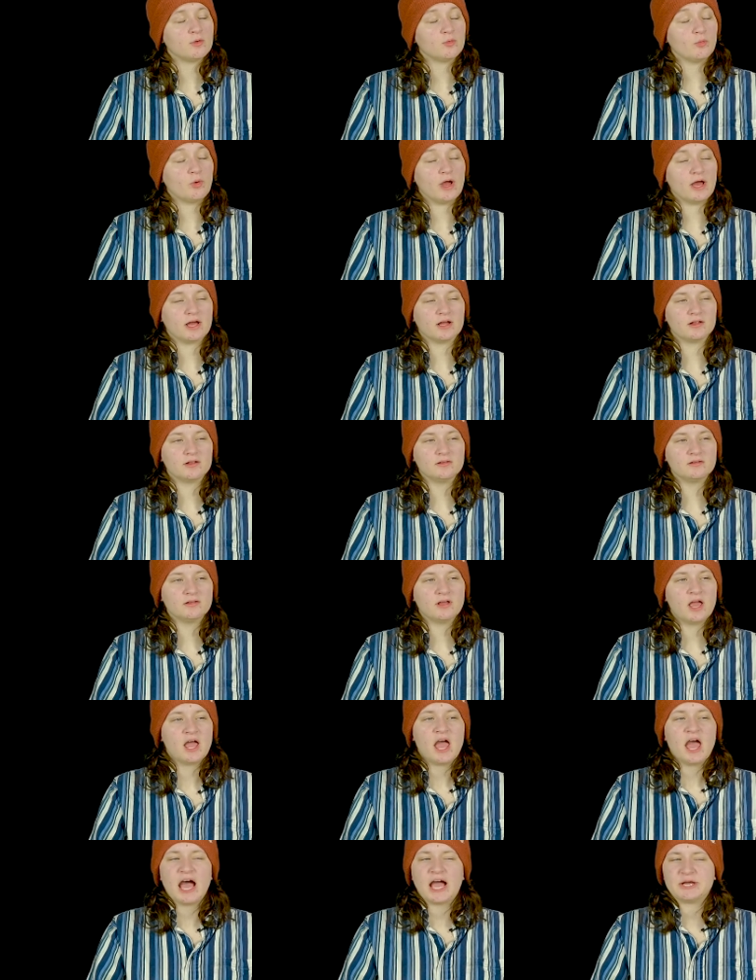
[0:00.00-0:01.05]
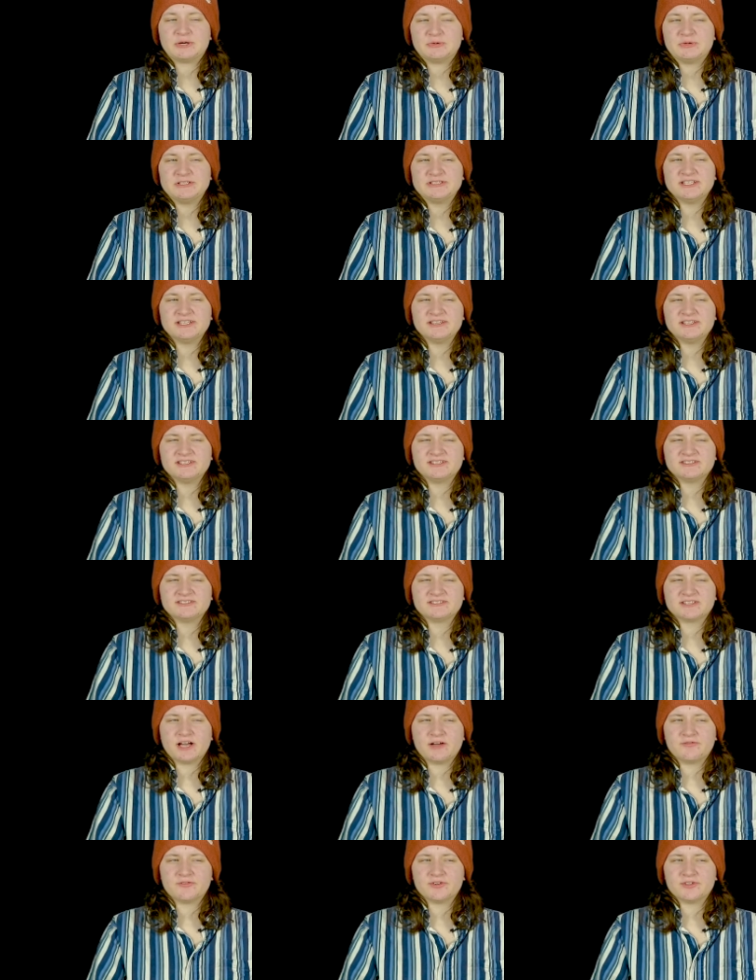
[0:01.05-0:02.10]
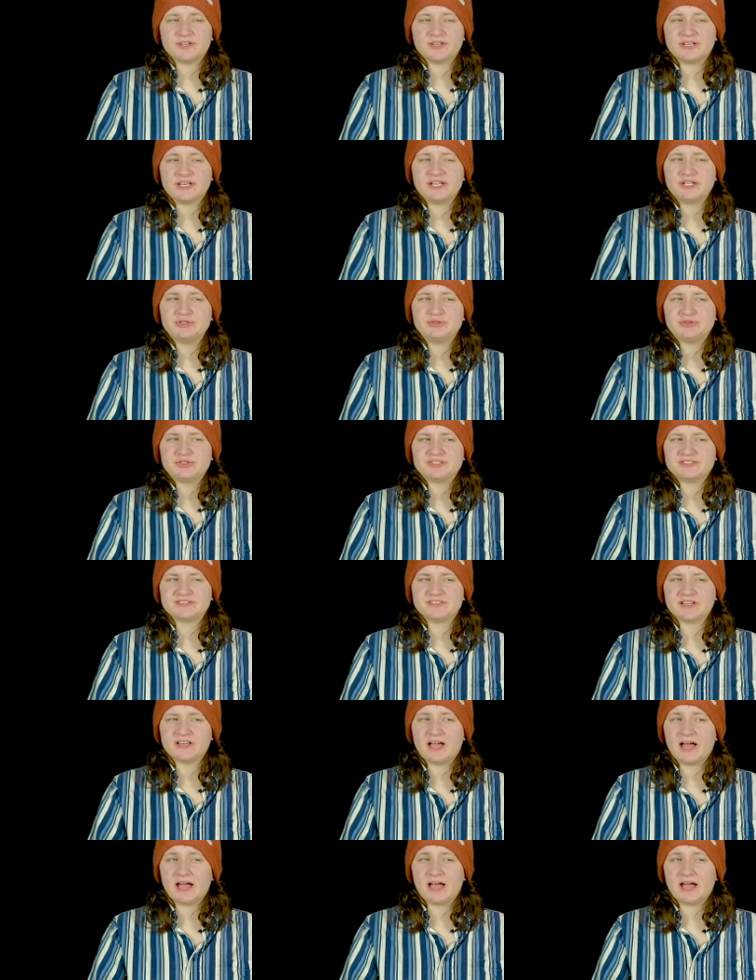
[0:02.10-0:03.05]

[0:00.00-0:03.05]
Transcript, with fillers: Well, I recently discovered an interesting